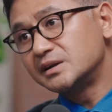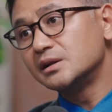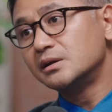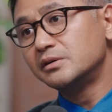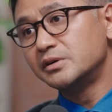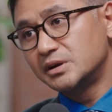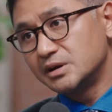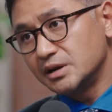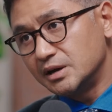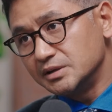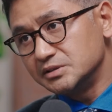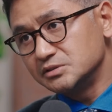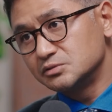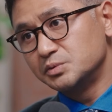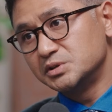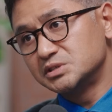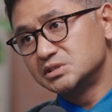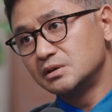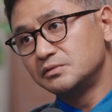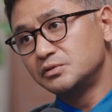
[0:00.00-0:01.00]
returns,
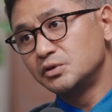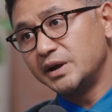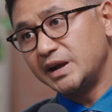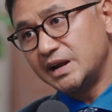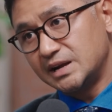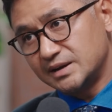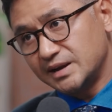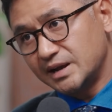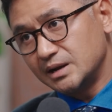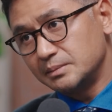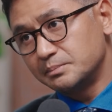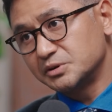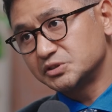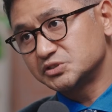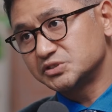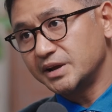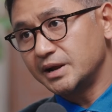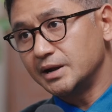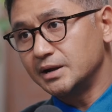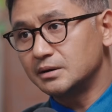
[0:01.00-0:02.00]
which give you 8-9%,